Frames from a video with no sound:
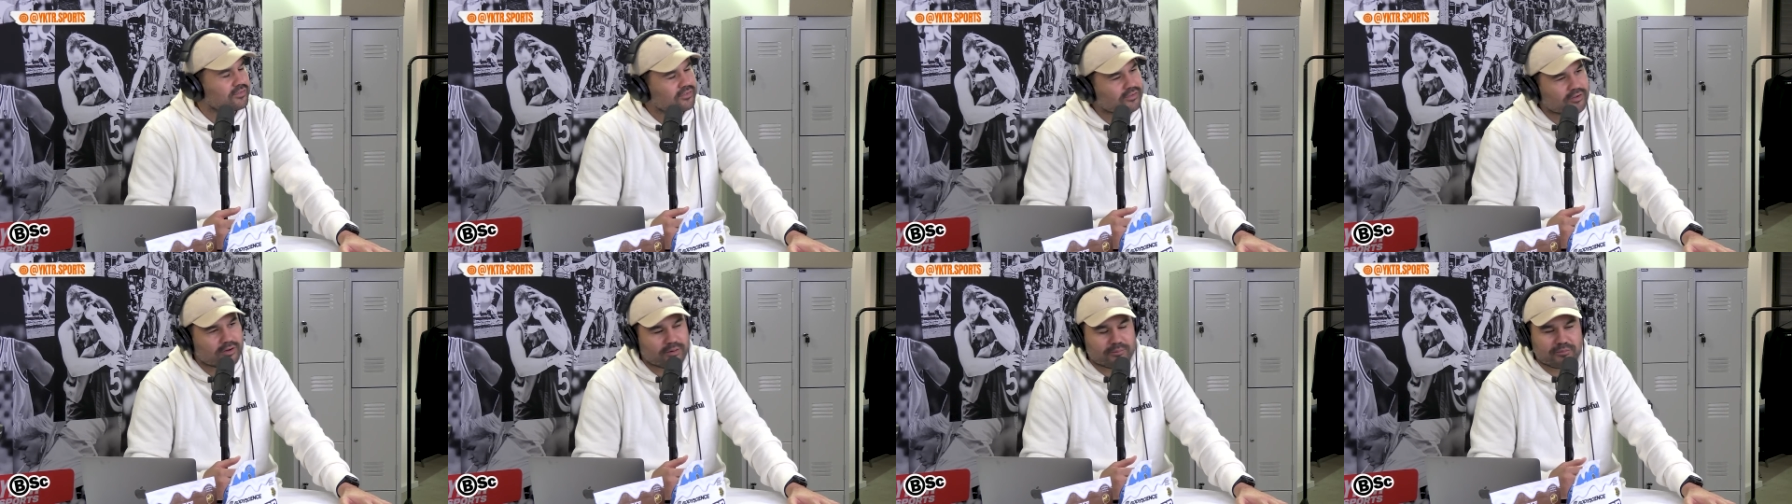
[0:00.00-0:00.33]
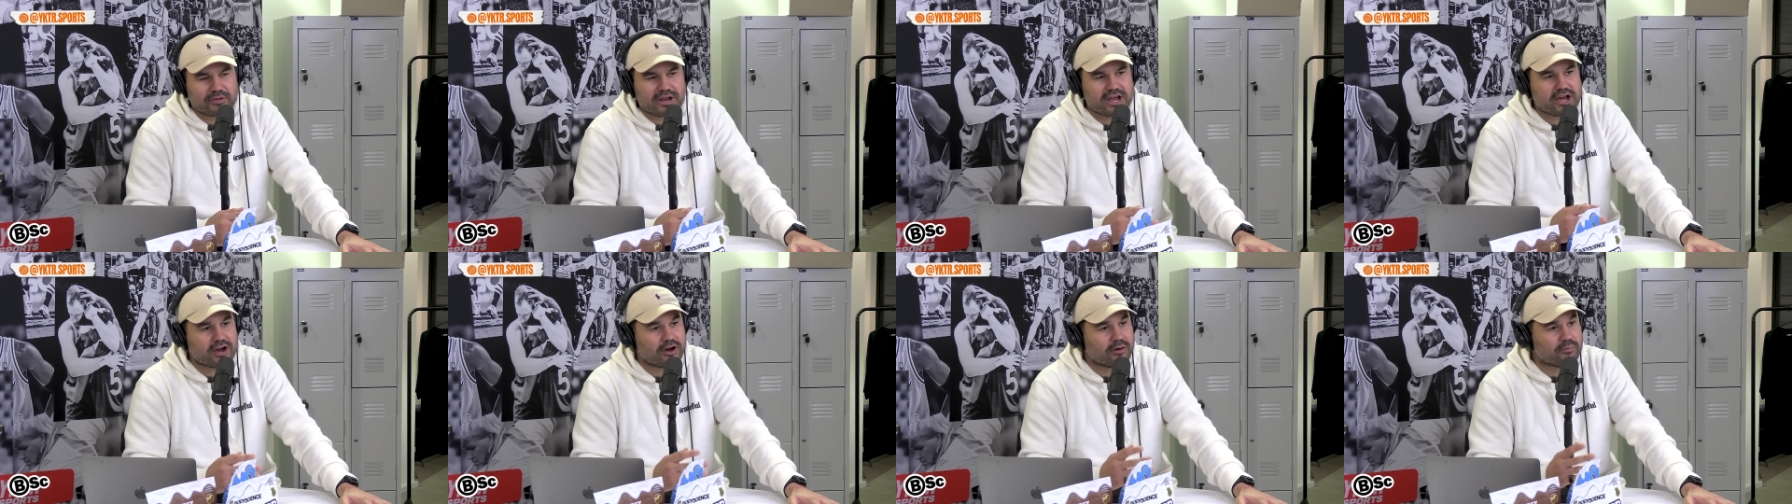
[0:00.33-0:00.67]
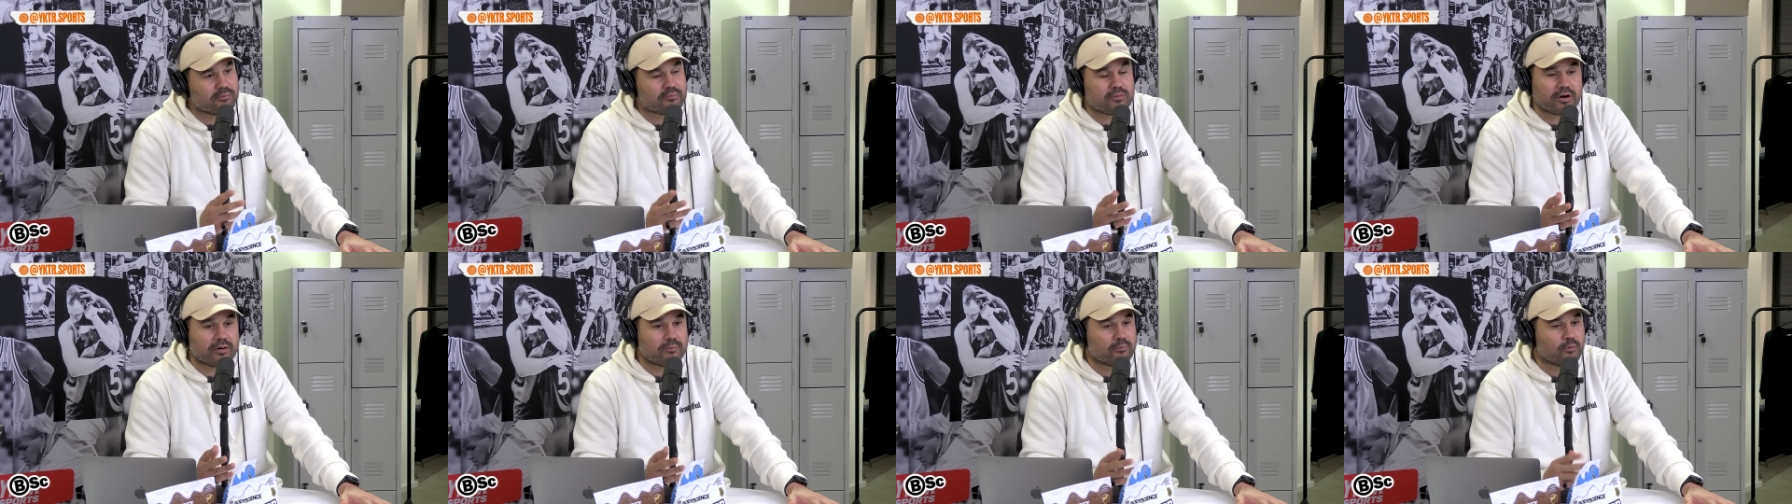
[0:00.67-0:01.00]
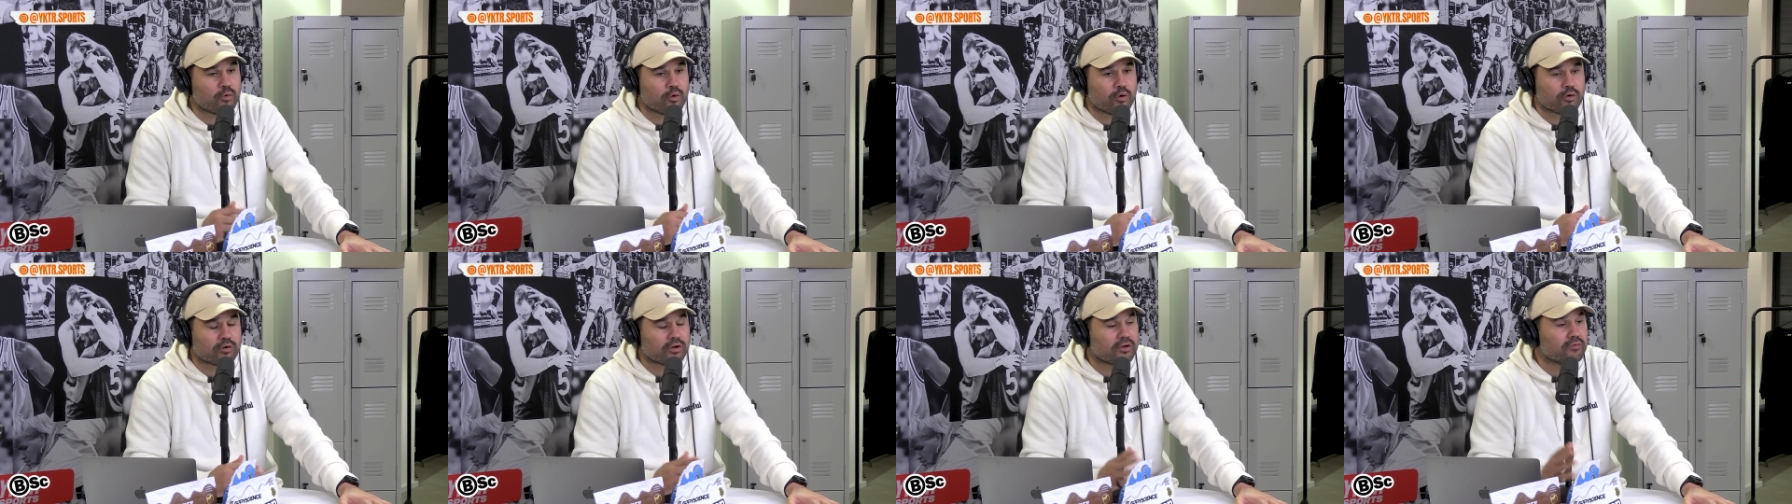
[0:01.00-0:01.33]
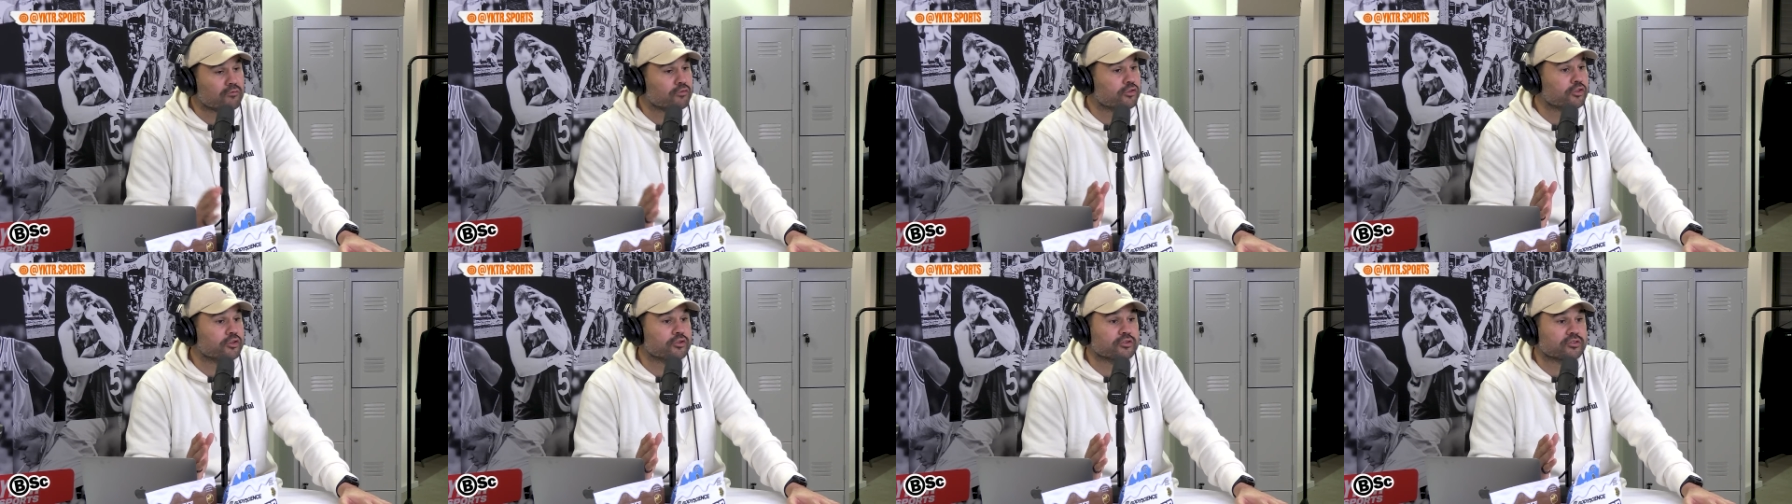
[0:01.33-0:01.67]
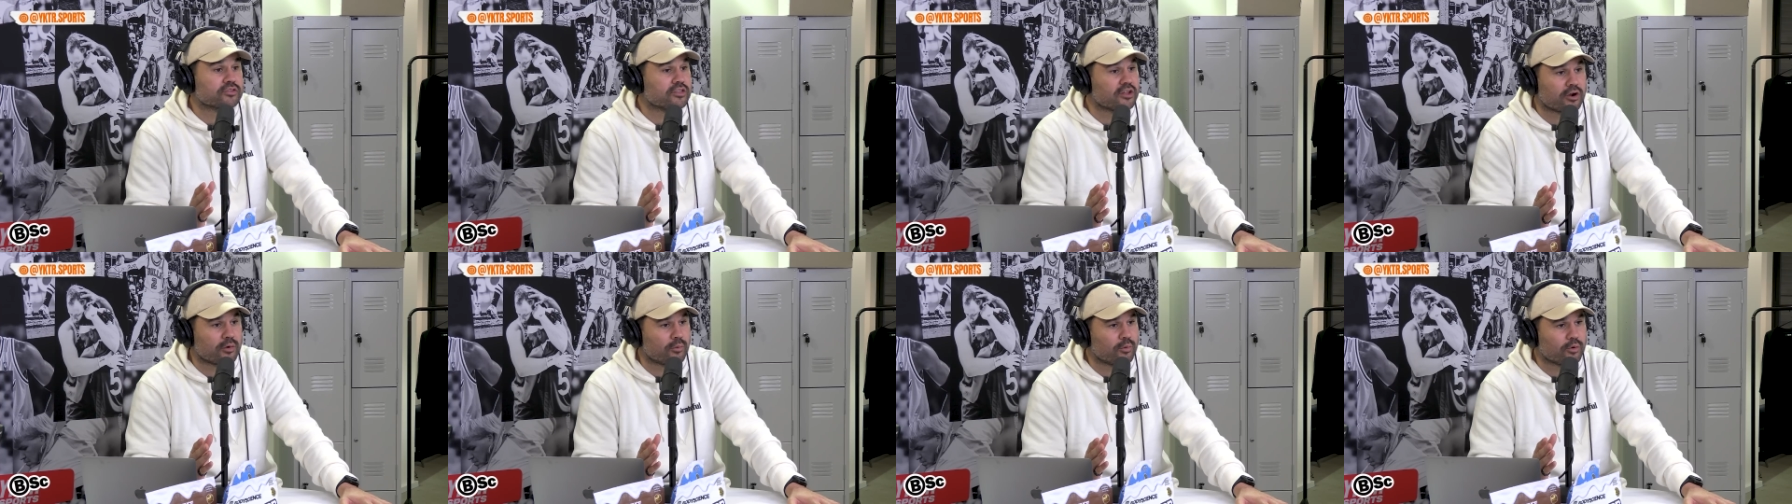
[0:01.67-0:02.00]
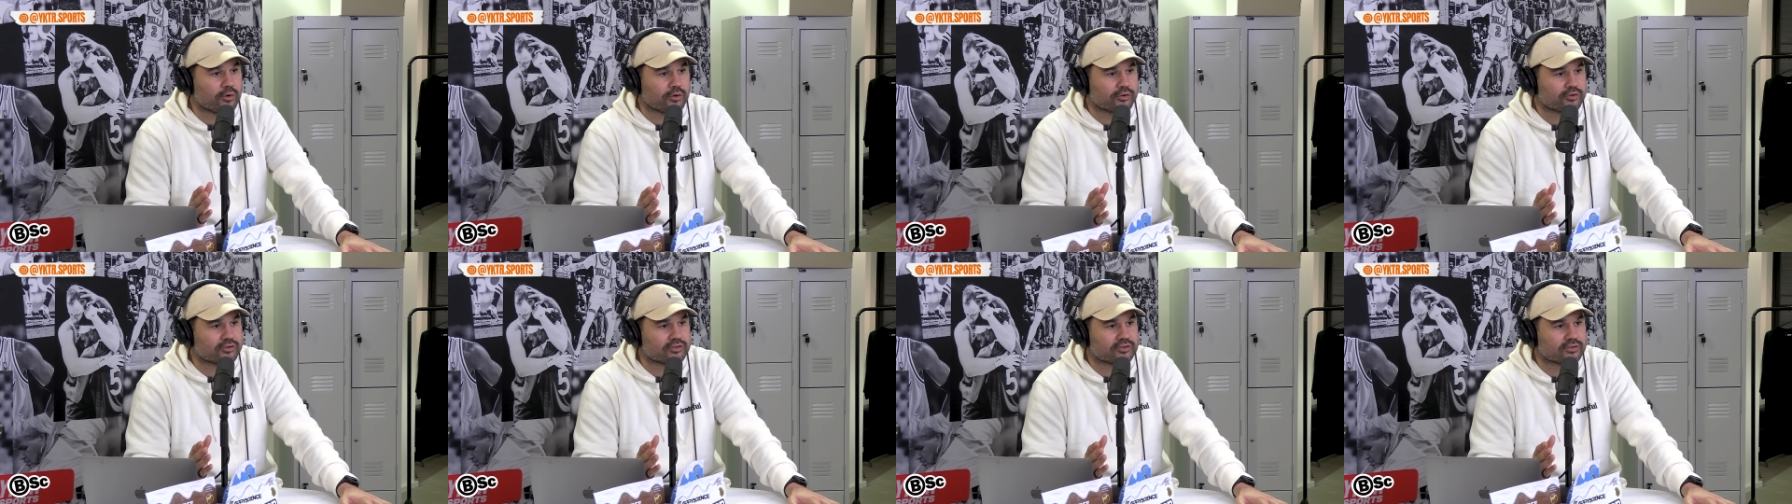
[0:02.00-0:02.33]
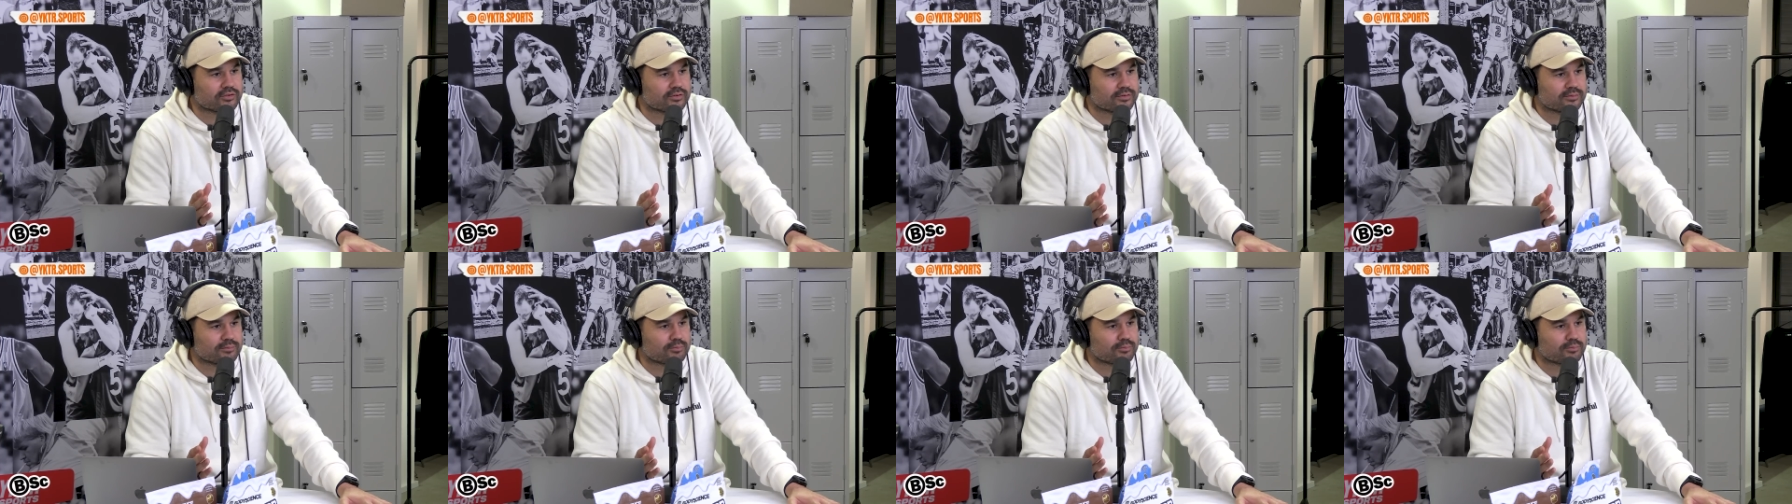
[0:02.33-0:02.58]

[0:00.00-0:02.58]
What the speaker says: I'm more confused than I was